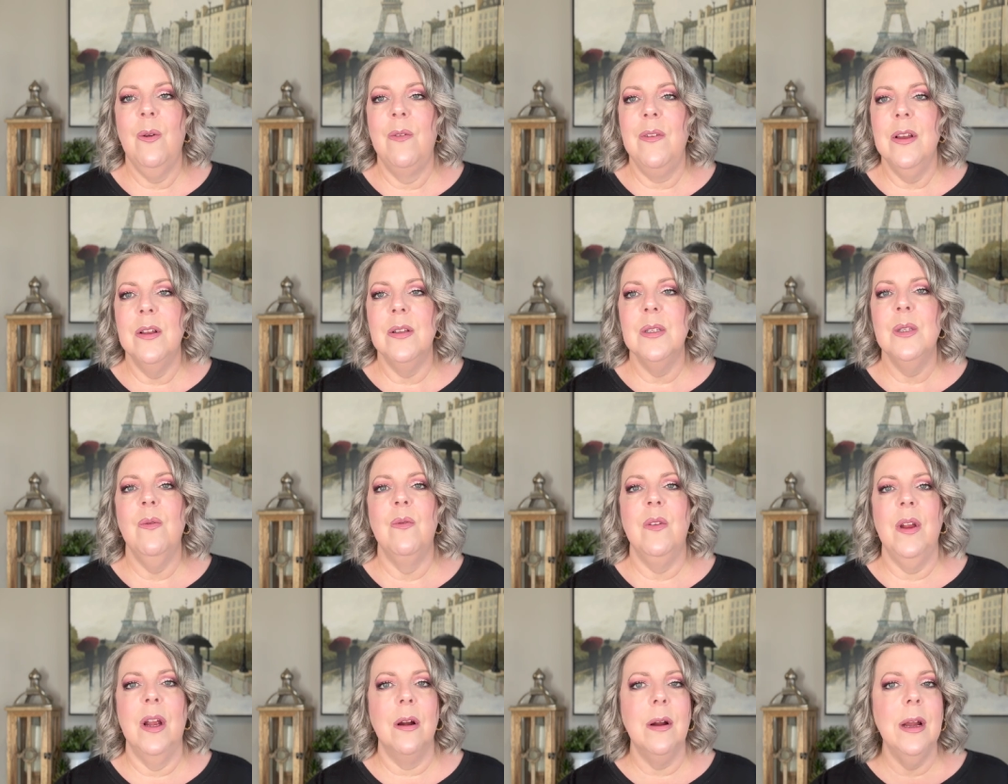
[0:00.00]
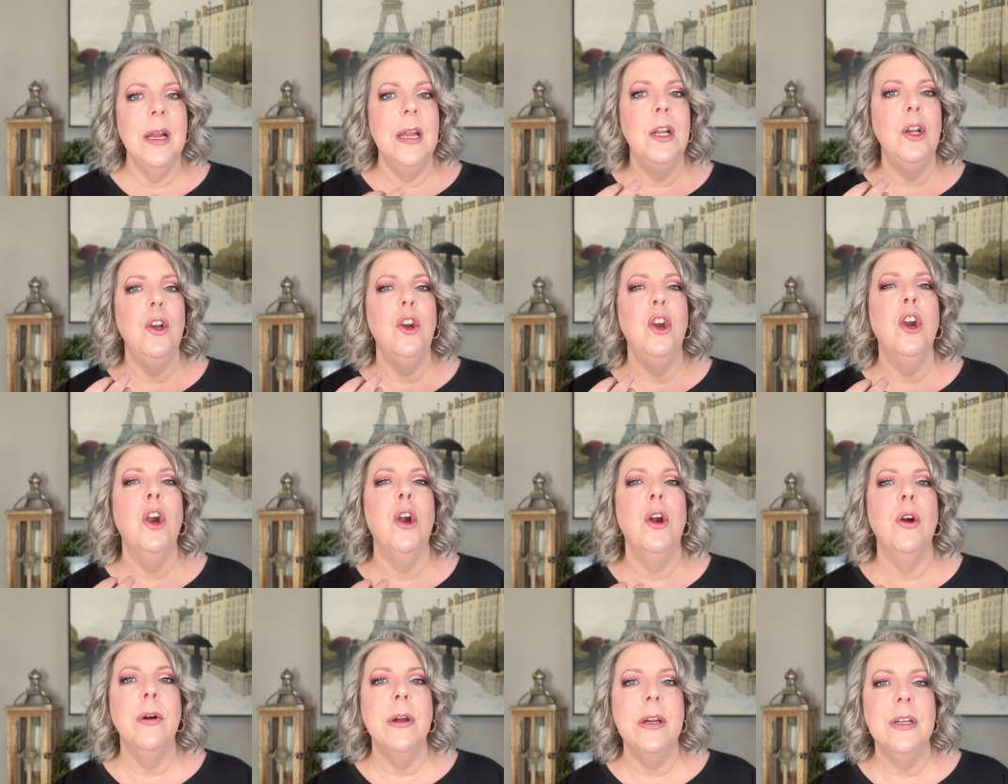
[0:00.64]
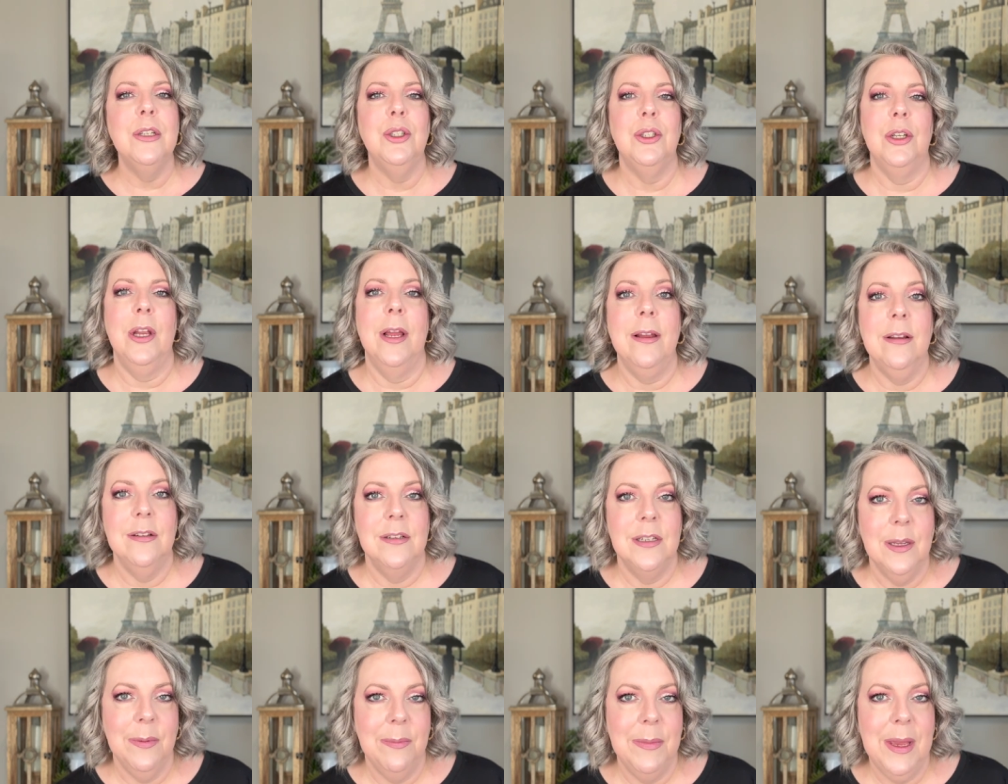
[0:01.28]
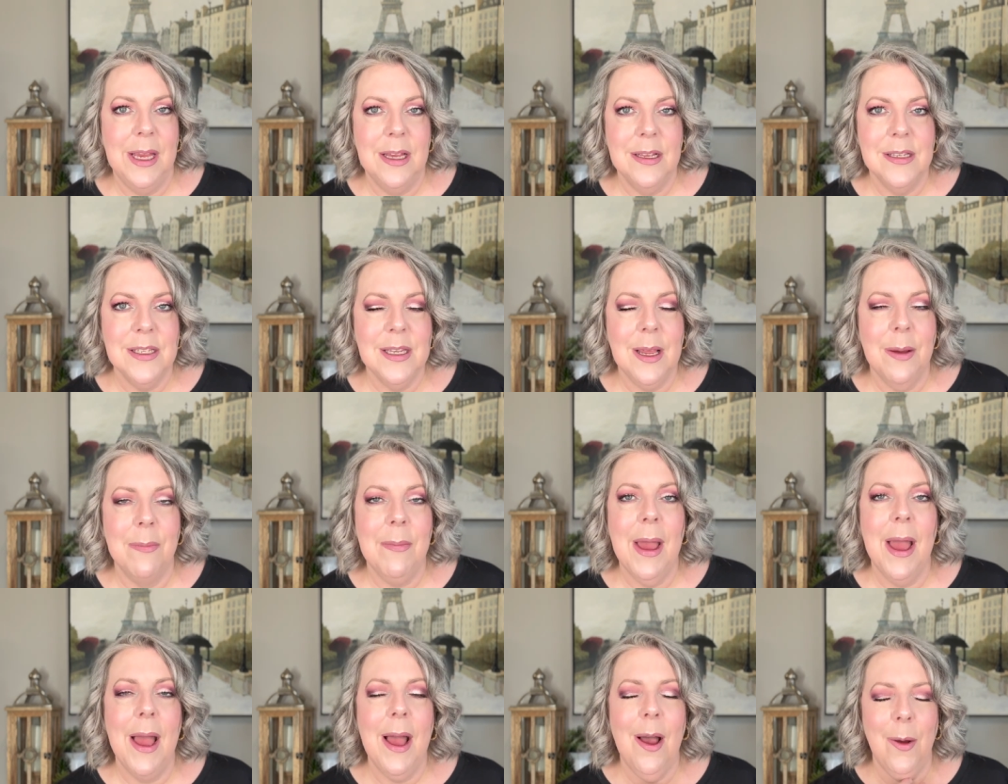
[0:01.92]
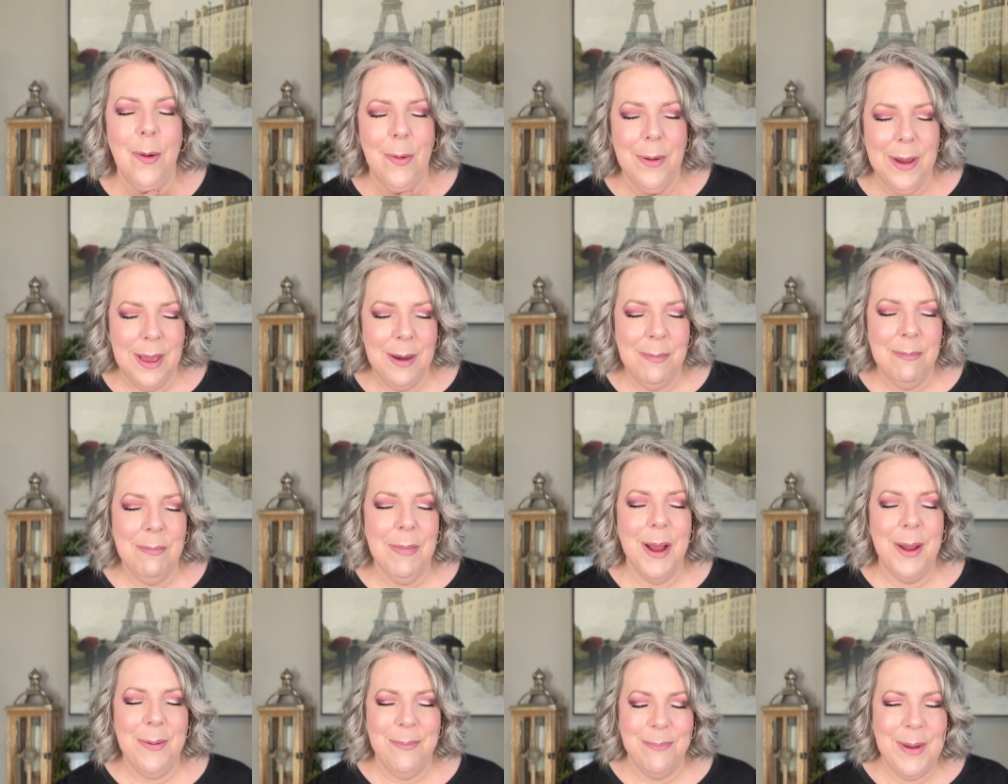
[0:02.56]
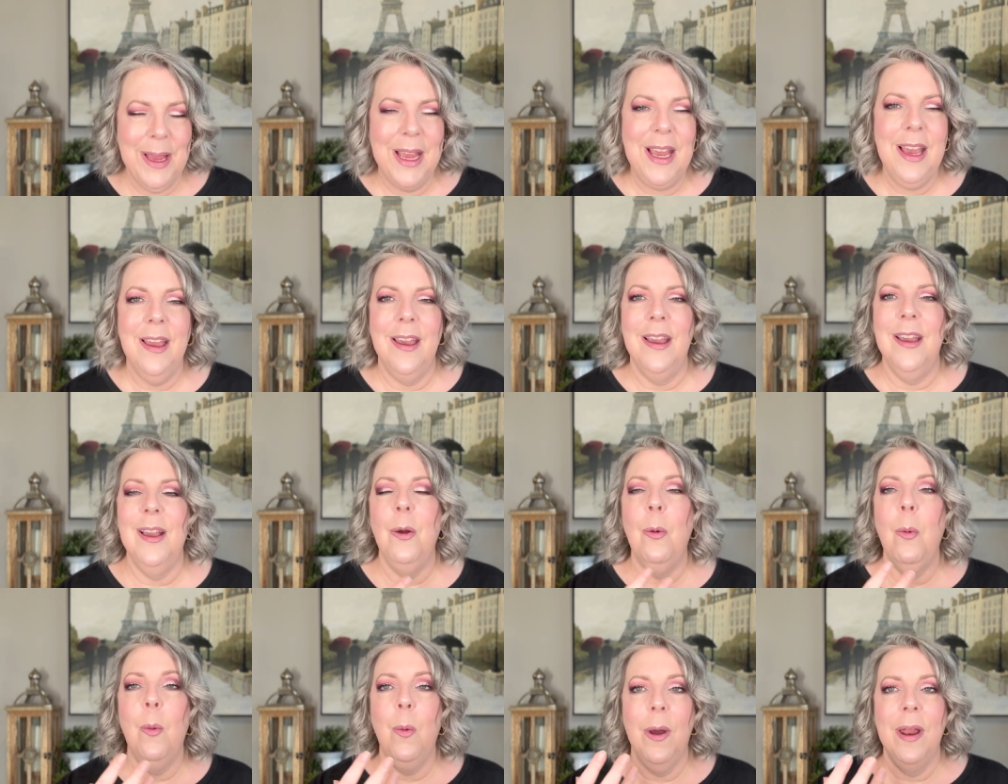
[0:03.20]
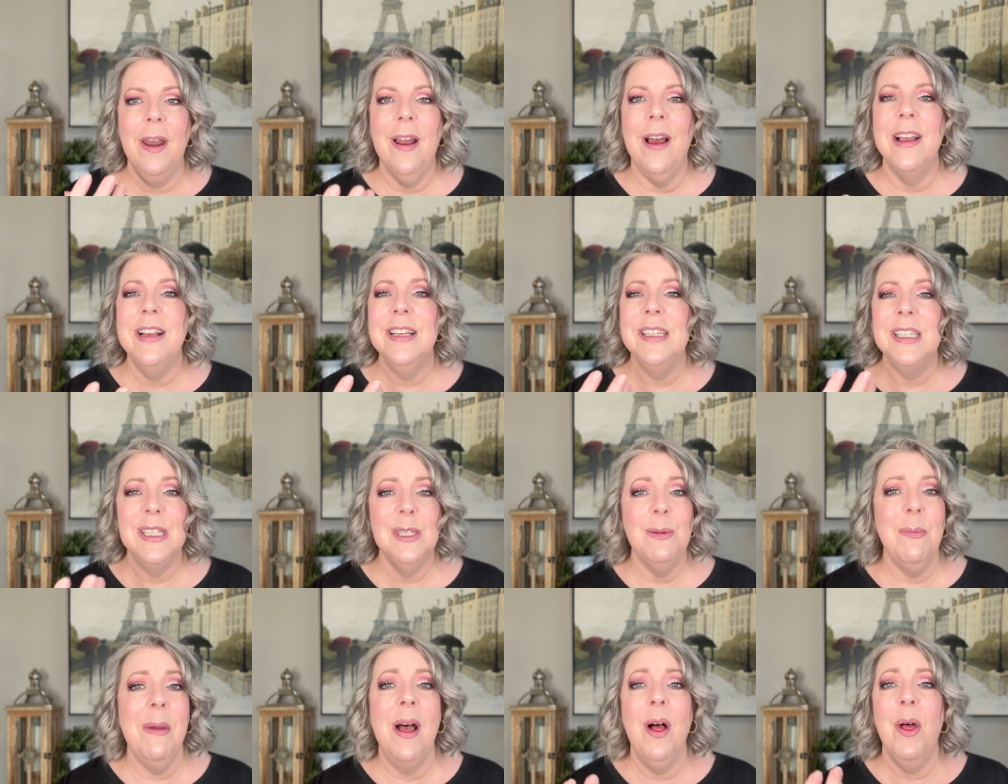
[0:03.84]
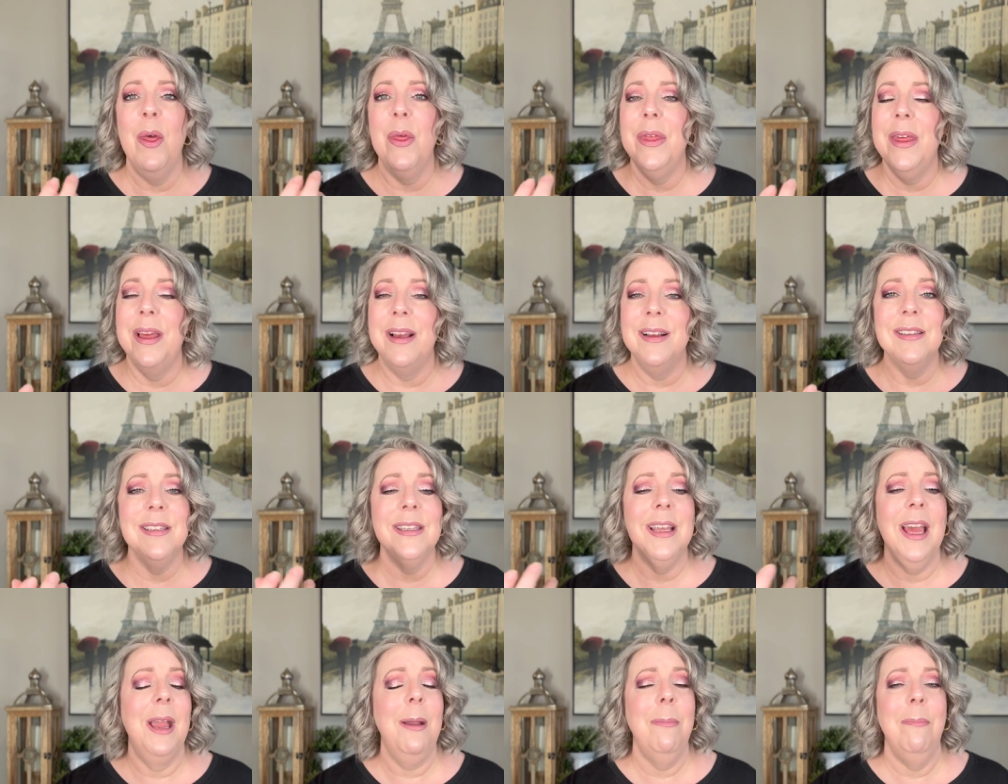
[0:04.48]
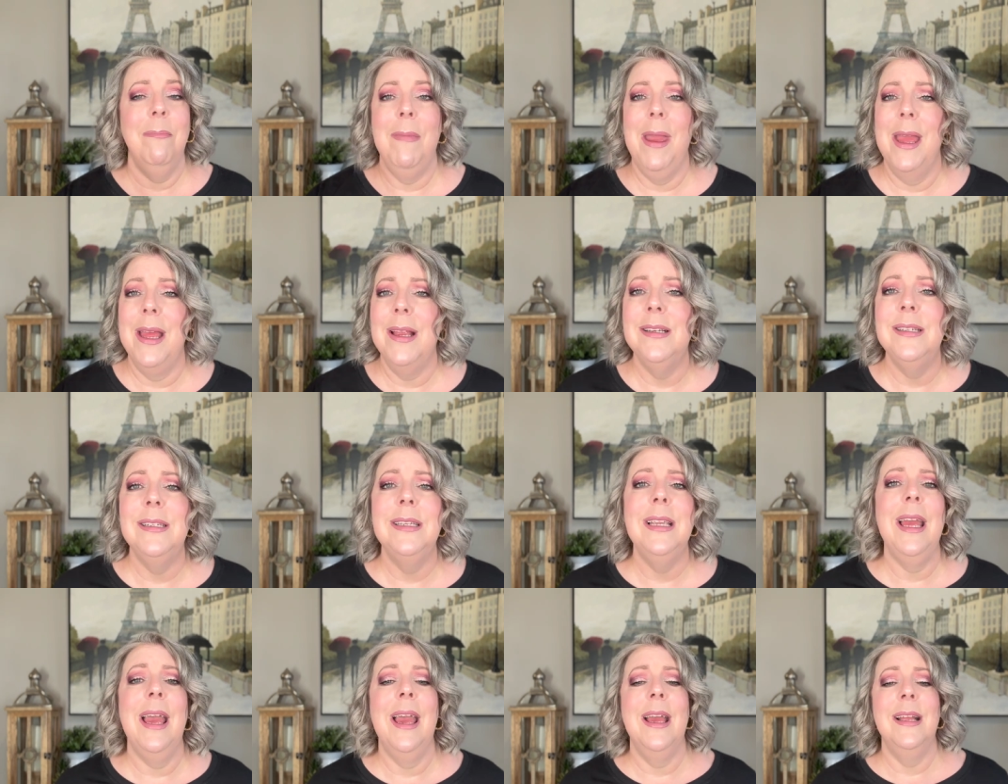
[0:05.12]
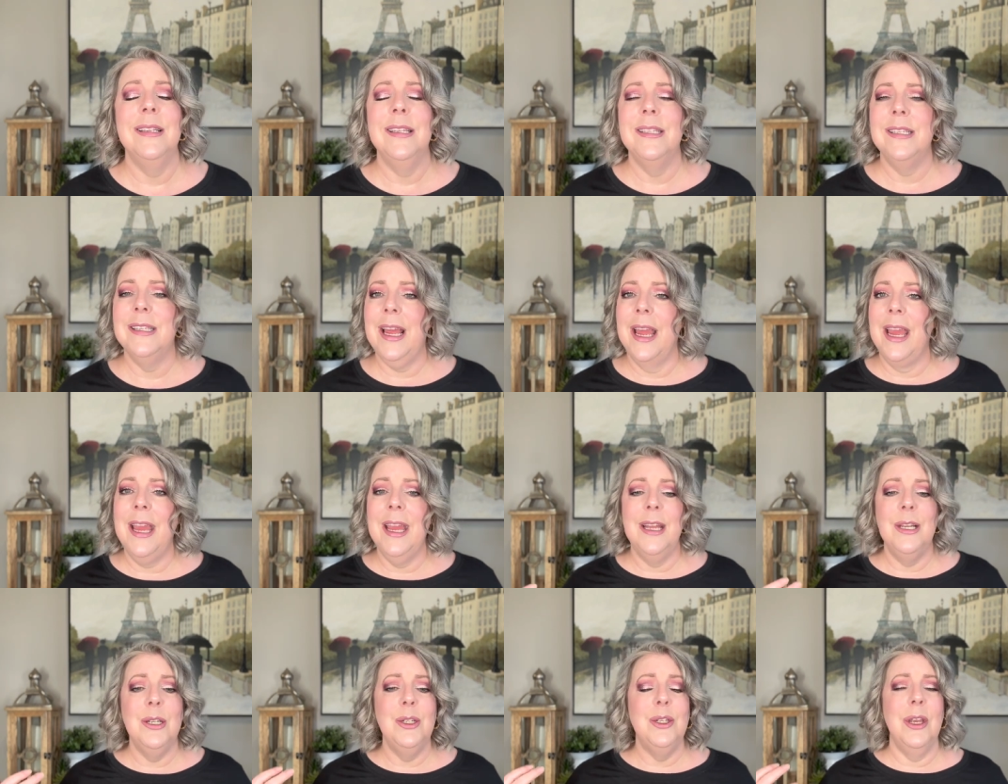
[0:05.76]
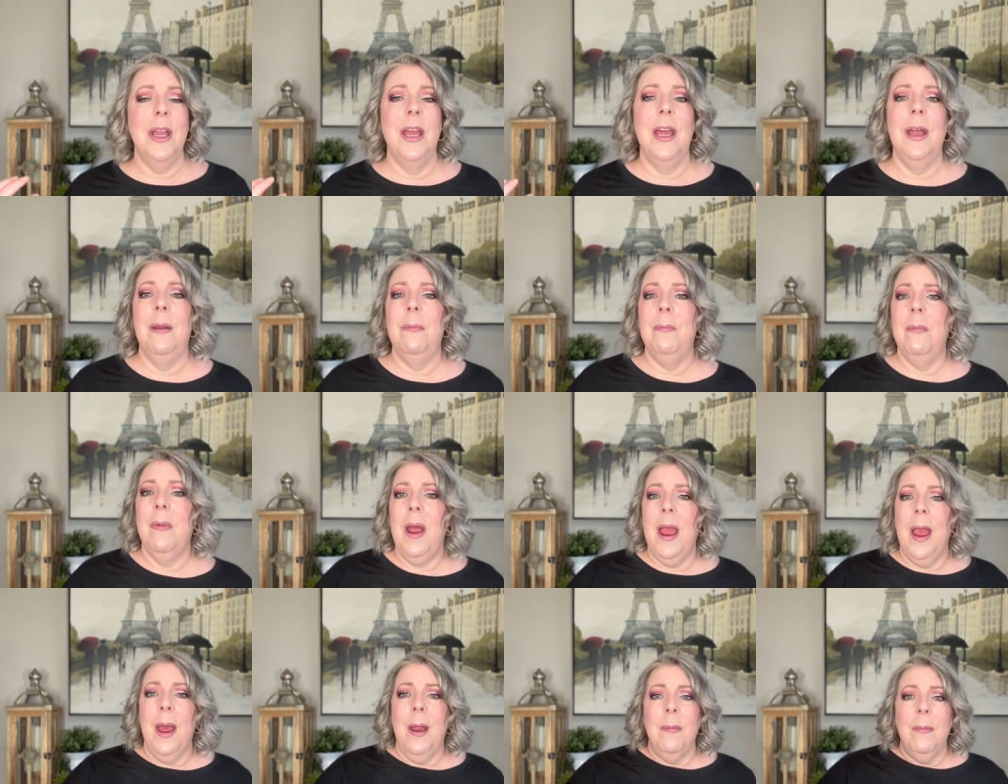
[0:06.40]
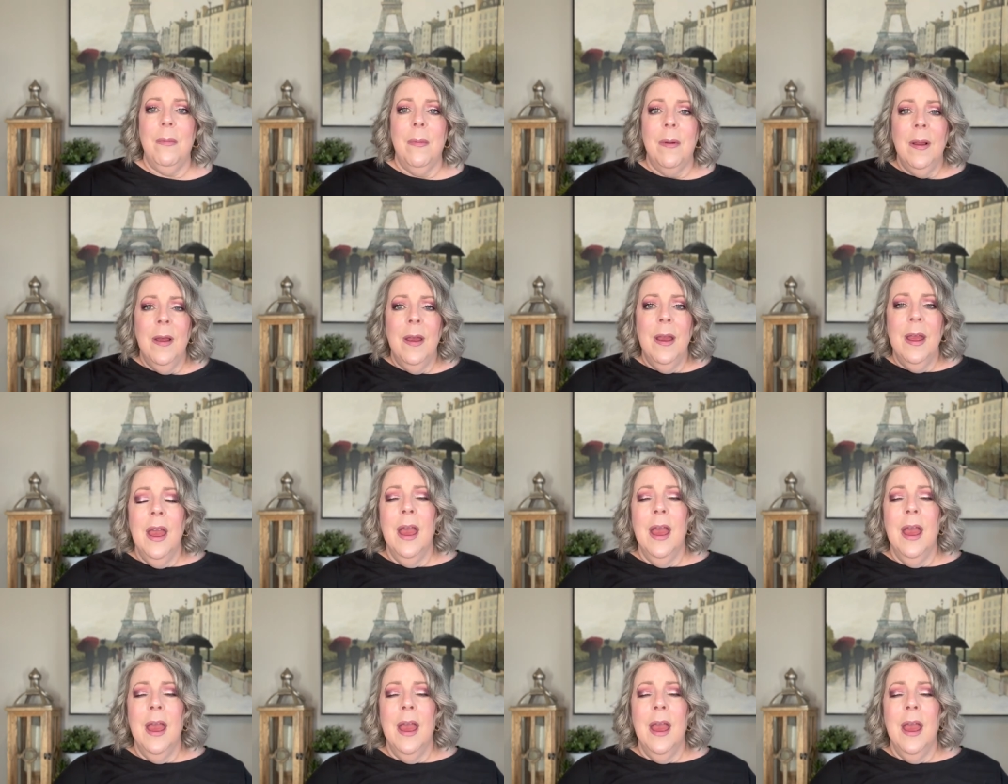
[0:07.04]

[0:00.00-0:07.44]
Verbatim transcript: feels very nourishing to me somehow in my being when I smell things like mint and sage and, and,